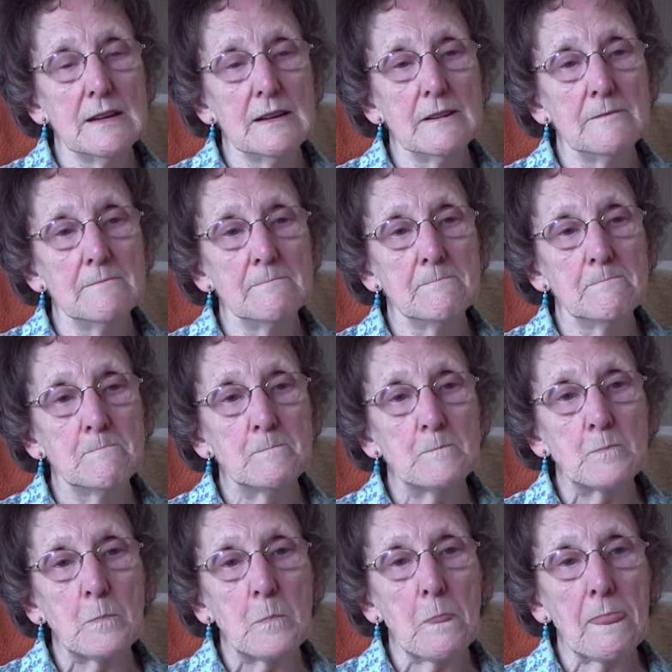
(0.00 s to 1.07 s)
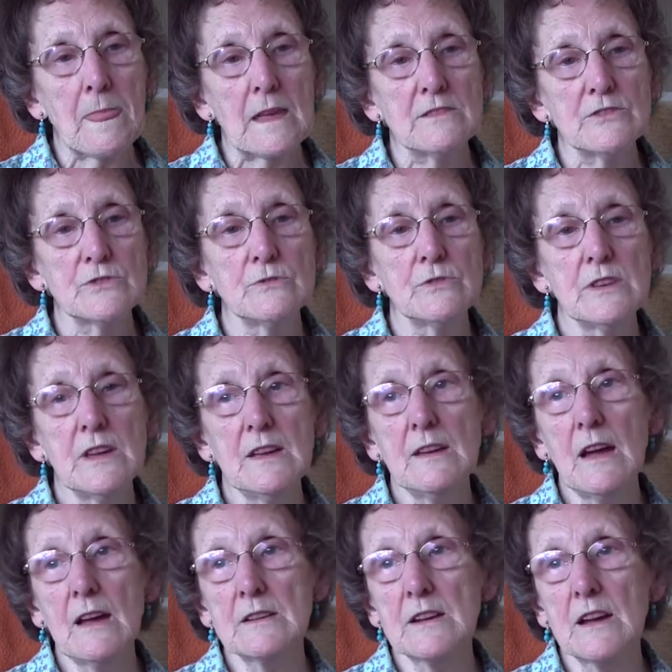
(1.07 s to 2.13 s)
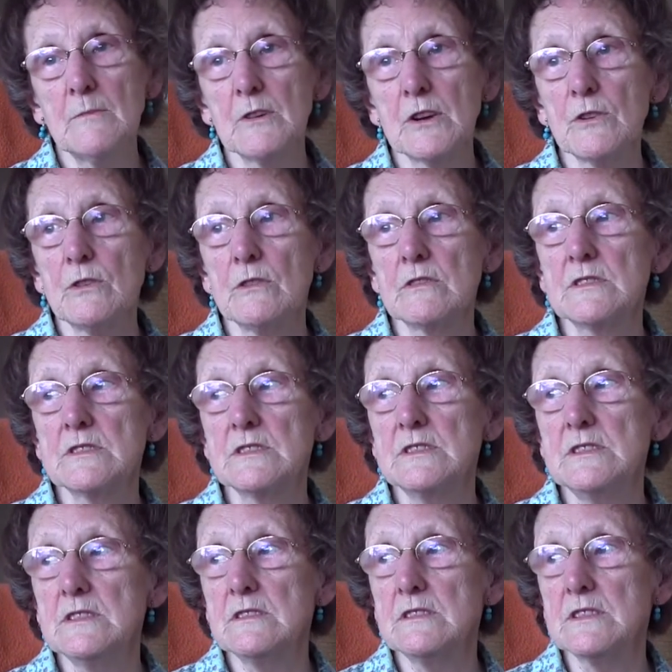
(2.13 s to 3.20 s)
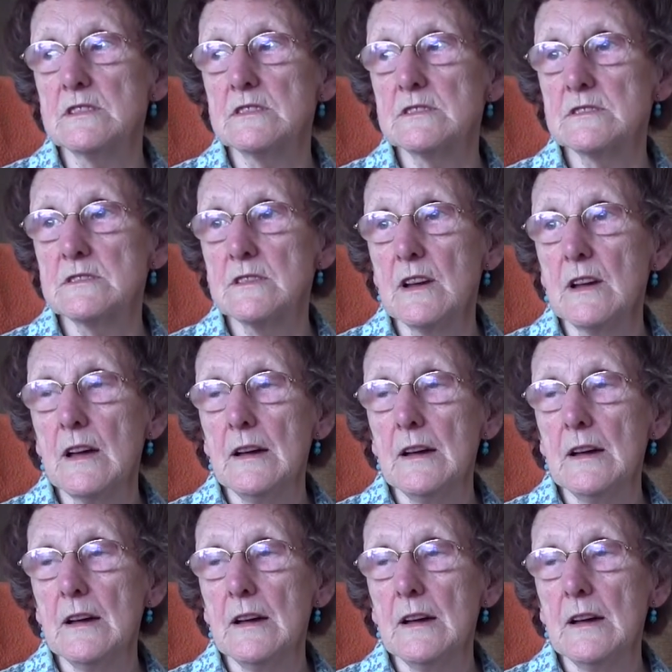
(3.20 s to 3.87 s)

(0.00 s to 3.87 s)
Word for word: Um, and so they had come along to hear this,